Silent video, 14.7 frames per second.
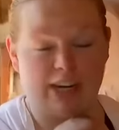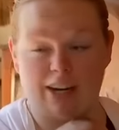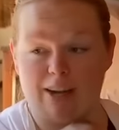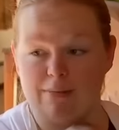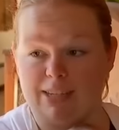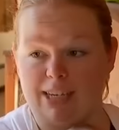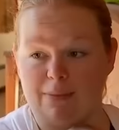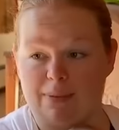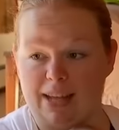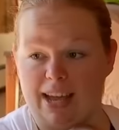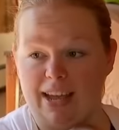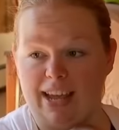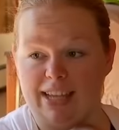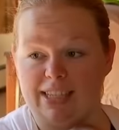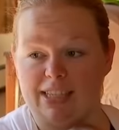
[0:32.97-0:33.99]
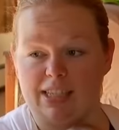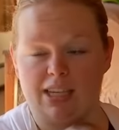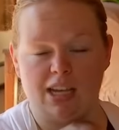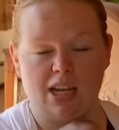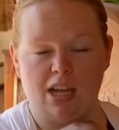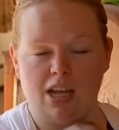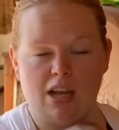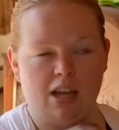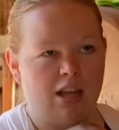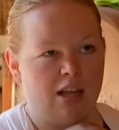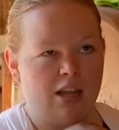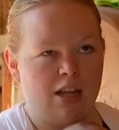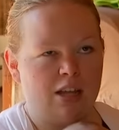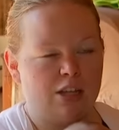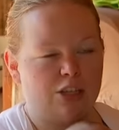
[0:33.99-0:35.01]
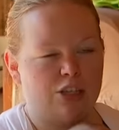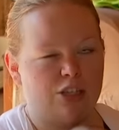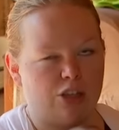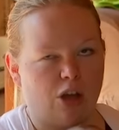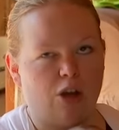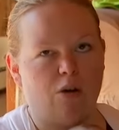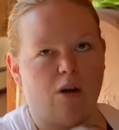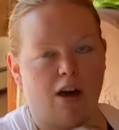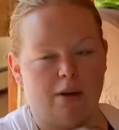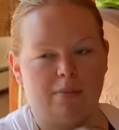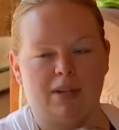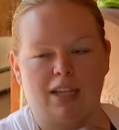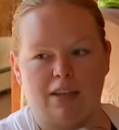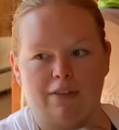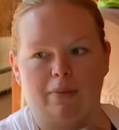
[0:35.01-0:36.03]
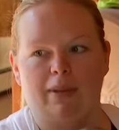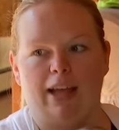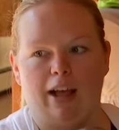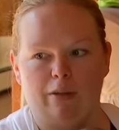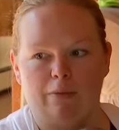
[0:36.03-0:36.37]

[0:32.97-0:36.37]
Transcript: train comes into play is so unbelievably